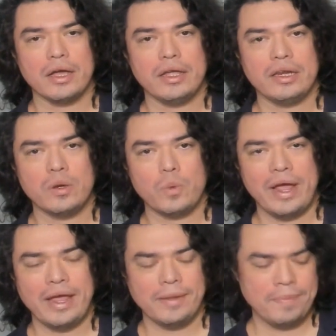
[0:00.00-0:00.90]
in a
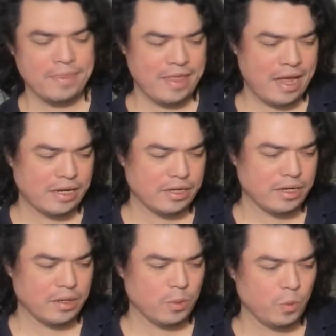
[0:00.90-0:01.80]
way that
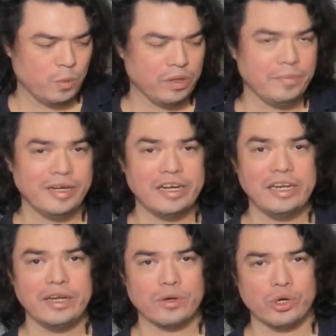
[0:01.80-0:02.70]
will be
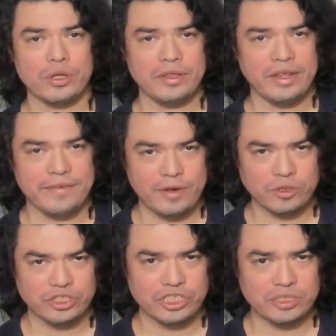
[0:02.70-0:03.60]
clearer than if I
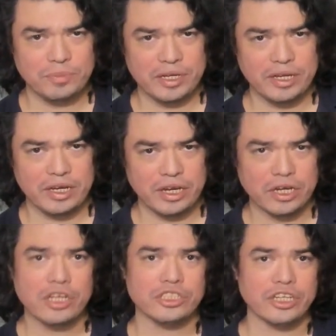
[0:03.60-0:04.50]
was just speaking
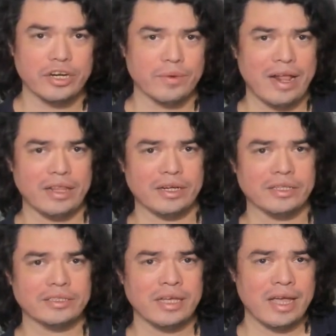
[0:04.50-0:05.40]
in
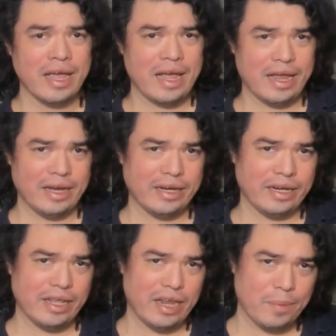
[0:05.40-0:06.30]
generalities, and
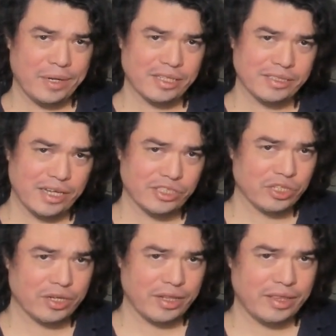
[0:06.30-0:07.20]
it'll allow me to say
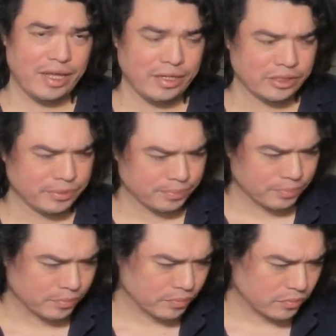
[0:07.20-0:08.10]
certain things
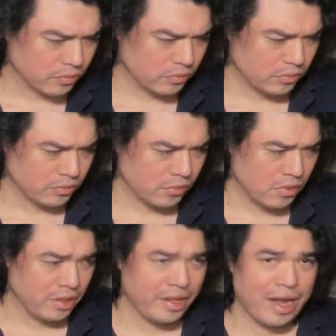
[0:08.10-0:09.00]

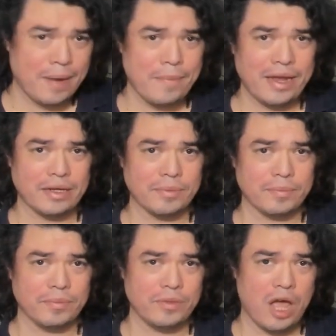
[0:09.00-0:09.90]
that I might
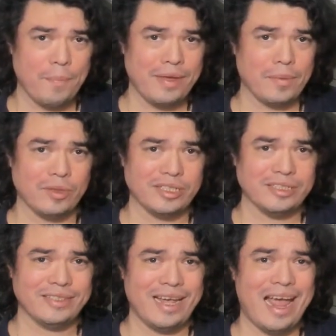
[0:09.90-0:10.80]
not be able to
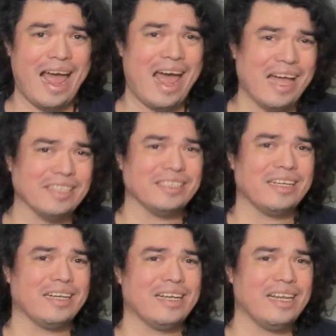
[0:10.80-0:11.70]
say as
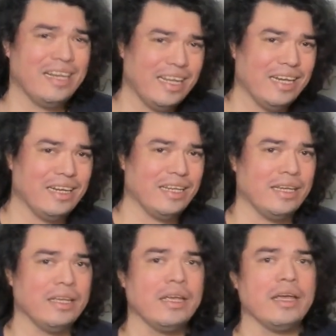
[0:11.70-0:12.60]
cleanly
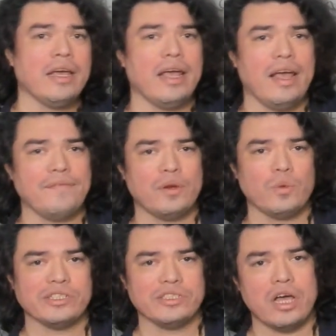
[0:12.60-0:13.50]
if it
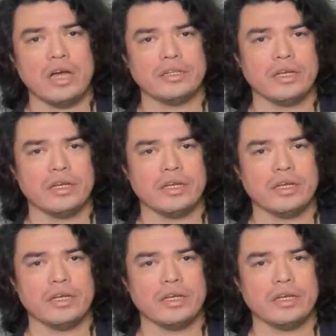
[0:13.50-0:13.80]
was not